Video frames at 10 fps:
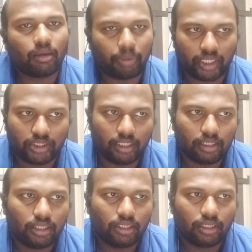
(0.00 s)
pressure.
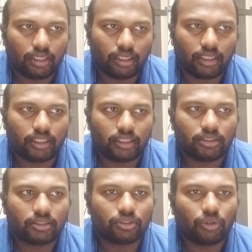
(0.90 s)

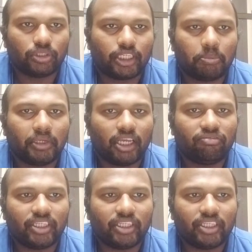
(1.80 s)
So the typical